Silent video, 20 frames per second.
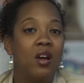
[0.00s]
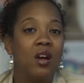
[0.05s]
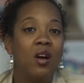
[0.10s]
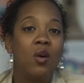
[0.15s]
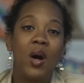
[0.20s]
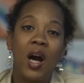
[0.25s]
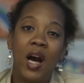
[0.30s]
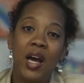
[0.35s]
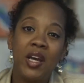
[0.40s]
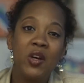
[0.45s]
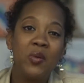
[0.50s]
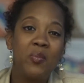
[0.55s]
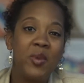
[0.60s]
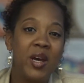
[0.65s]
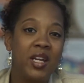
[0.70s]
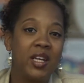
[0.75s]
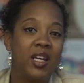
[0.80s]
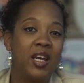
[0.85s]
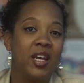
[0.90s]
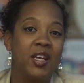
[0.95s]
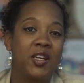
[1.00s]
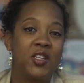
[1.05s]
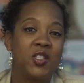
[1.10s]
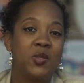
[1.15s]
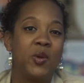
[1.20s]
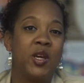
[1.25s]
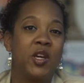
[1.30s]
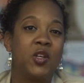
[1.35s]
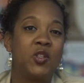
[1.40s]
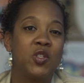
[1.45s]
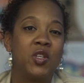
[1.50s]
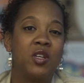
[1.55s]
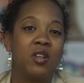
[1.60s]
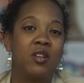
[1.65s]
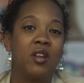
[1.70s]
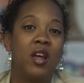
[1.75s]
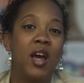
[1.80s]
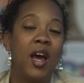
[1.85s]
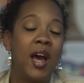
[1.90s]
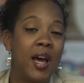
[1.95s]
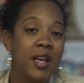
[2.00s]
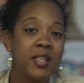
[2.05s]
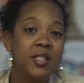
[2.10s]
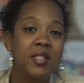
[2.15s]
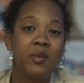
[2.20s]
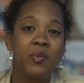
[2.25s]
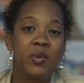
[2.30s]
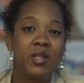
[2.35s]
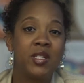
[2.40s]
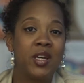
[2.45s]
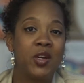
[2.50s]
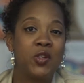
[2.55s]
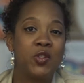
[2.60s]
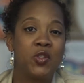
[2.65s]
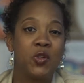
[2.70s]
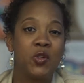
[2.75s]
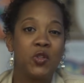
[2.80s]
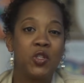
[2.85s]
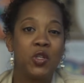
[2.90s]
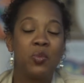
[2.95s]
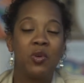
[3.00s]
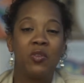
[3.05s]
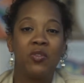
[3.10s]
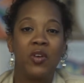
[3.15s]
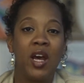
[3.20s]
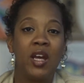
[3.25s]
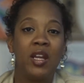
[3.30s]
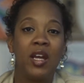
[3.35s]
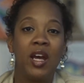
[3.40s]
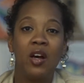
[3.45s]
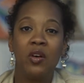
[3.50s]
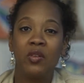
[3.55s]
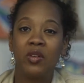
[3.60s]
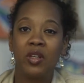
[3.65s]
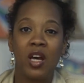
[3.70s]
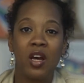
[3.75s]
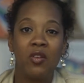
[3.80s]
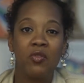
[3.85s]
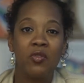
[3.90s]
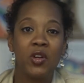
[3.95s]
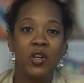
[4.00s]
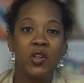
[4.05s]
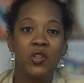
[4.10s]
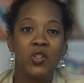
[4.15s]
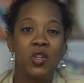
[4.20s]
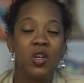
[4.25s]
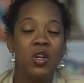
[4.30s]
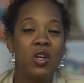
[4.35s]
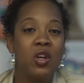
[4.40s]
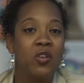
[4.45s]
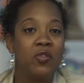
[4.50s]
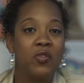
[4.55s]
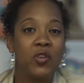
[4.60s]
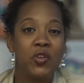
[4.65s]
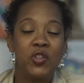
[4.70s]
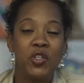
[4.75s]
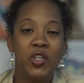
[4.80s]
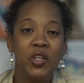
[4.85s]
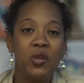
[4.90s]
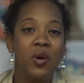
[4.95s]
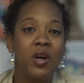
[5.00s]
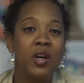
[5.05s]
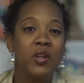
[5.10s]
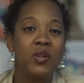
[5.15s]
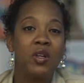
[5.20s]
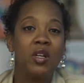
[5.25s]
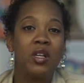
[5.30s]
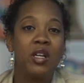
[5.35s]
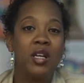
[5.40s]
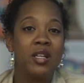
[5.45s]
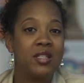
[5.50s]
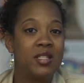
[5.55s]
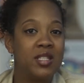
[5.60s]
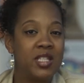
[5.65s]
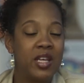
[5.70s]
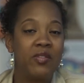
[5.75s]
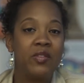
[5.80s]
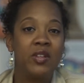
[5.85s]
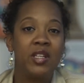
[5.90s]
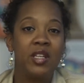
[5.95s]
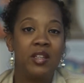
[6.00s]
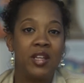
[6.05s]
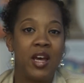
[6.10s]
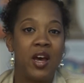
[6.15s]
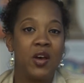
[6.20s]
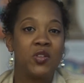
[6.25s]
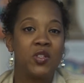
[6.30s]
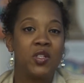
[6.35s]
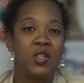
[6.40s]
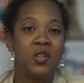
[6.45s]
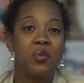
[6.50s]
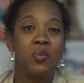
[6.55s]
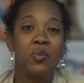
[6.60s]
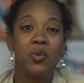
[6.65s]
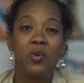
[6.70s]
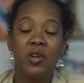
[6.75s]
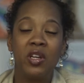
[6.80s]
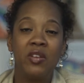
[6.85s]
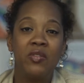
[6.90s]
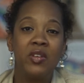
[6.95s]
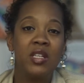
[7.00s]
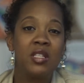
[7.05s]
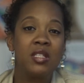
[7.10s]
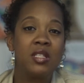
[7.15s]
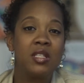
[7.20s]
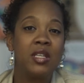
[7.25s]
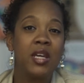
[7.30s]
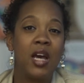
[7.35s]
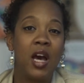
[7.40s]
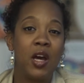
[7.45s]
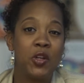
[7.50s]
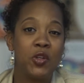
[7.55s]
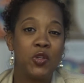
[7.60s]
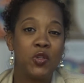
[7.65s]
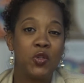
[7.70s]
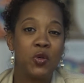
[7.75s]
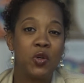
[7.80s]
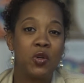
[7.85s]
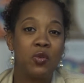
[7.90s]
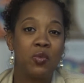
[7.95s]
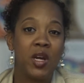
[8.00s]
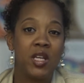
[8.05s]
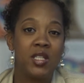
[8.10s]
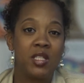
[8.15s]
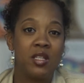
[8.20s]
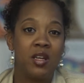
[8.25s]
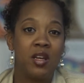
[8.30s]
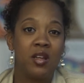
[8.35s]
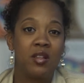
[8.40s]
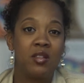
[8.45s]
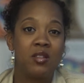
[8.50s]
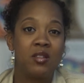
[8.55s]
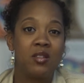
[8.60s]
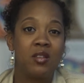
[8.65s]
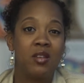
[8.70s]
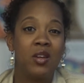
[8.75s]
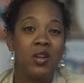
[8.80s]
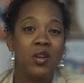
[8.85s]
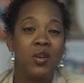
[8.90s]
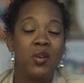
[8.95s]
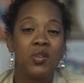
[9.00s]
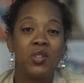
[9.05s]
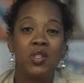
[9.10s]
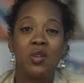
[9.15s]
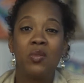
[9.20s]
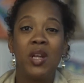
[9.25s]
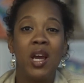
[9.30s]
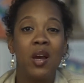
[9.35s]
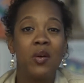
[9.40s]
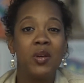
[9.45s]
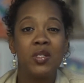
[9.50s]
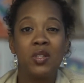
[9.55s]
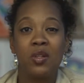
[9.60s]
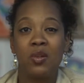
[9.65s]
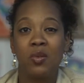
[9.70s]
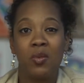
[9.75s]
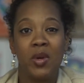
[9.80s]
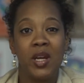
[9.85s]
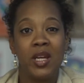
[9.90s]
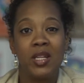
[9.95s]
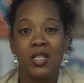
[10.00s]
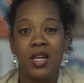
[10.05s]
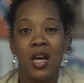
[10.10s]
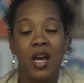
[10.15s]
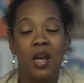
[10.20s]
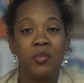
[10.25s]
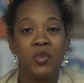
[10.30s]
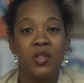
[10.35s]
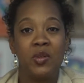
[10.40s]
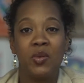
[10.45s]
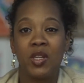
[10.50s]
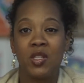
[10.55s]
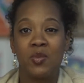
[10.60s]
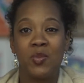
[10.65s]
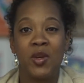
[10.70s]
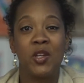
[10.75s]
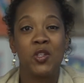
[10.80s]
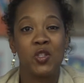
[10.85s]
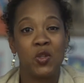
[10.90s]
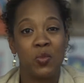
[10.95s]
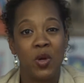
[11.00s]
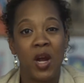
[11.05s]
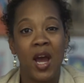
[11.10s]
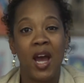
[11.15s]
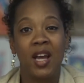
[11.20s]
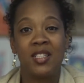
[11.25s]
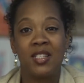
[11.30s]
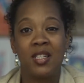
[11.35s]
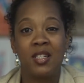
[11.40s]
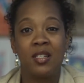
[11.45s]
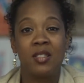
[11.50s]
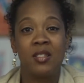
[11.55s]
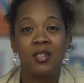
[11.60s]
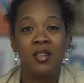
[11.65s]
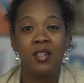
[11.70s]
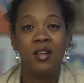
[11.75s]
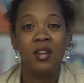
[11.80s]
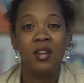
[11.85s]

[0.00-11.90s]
Ohio Medicaid expansion has the potential to provide health coverage for 270,000 previously uninsured residents. So now is a great time to expand your practice.